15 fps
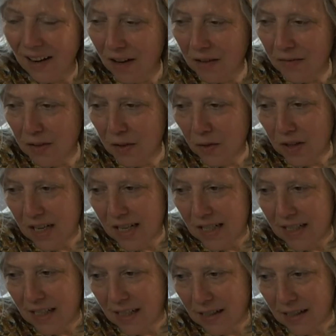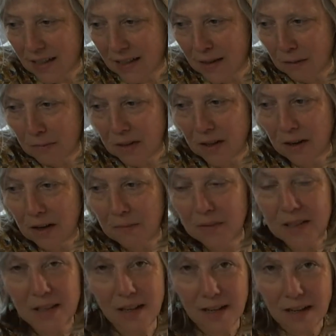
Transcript: life's not easy, is it sometimes?